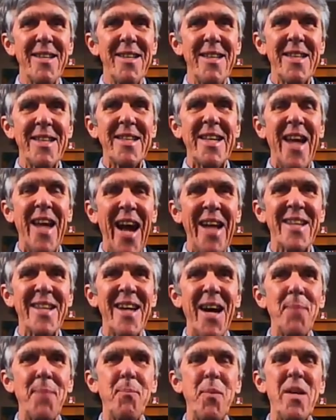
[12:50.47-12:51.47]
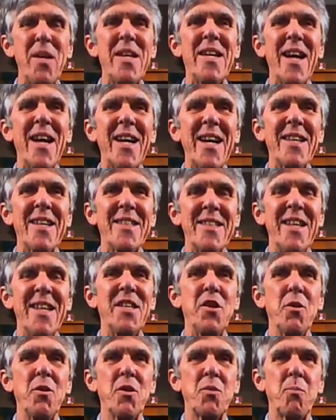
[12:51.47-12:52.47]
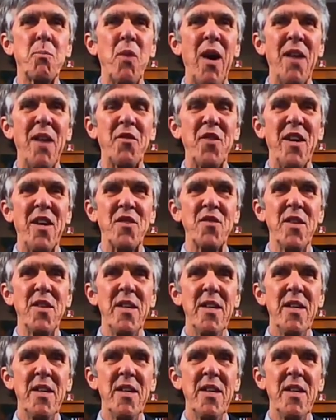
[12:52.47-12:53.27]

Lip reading: It cannot be a continuous process.